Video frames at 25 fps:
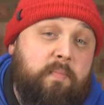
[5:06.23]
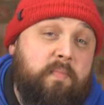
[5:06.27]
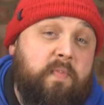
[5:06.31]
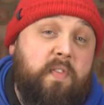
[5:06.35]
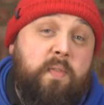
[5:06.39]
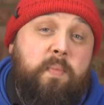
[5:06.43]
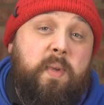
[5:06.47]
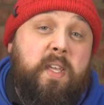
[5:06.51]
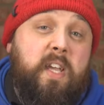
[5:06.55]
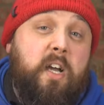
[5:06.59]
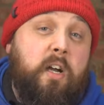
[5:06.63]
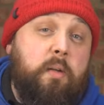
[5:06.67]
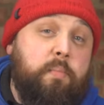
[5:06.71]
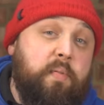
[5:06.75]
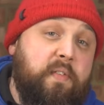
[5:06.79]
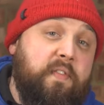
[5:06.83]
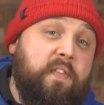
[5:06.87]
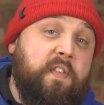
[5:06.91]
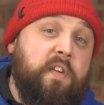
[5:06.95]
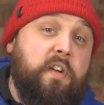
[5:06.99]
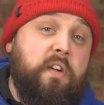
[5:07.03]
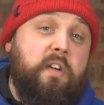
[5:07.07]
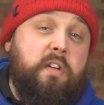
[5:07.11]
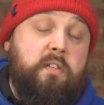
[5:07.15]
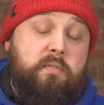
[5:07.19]
For me, I
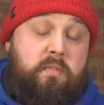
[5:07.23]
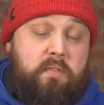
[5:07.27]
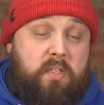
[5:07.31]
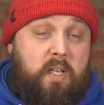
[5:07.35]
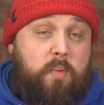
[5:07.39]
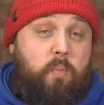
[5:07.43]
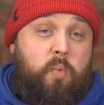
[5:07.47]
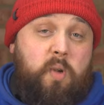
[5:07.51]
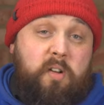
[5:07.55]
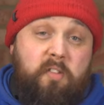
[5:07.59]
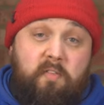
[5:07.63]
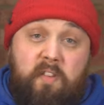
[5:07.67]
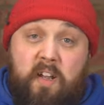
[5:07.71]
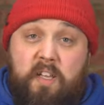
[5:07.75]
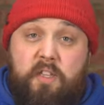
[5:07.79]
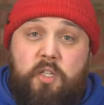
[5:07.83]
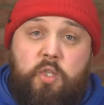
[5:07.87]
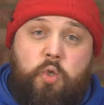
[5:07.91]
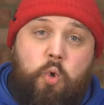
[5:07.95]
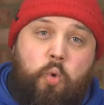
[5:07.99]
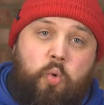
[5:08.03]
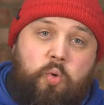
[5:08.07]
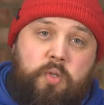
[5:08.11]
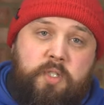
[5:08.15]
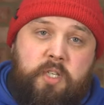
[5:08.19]
prefer somewhere around the
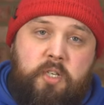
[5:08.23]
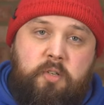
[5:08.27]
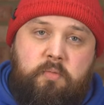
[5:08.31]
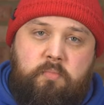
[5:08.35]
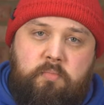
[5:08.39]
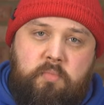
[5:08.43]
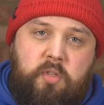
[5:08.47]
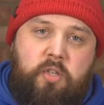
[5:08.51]
torso.